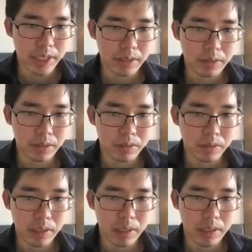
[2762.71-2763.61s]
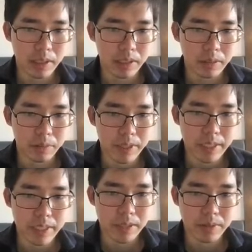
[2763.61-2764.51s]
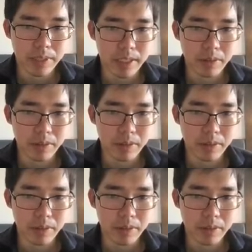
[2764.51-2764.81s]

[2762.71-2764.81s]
known, we need to set